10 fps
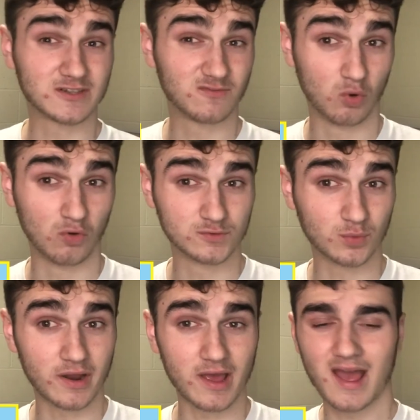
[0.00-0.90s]
if Wolves
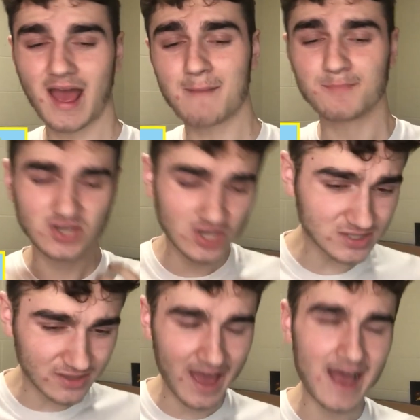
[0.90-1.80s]
won it. And because
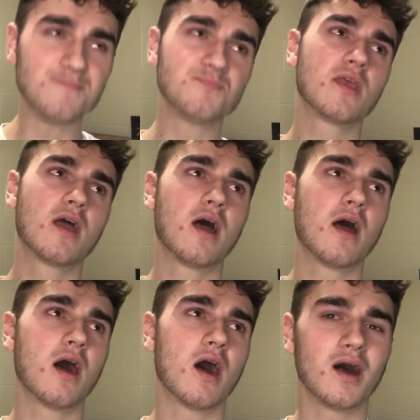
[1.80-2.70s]
of that,
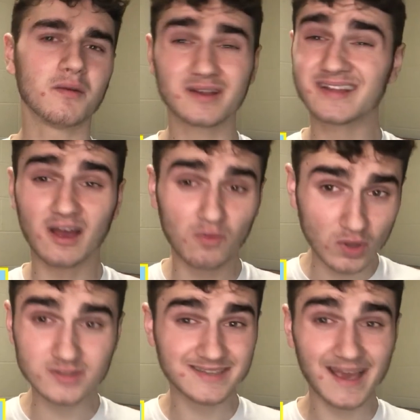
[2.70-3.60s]
I'm going to go
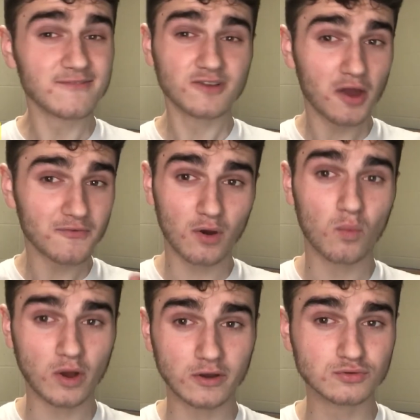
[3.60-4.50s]
once again go for a
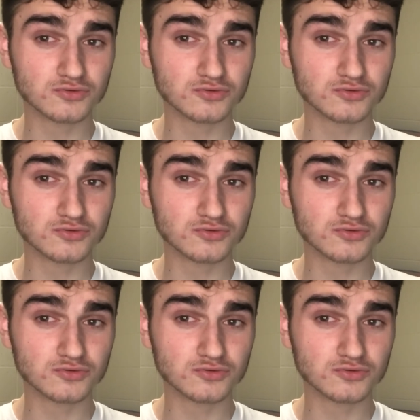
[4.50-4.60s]
1-1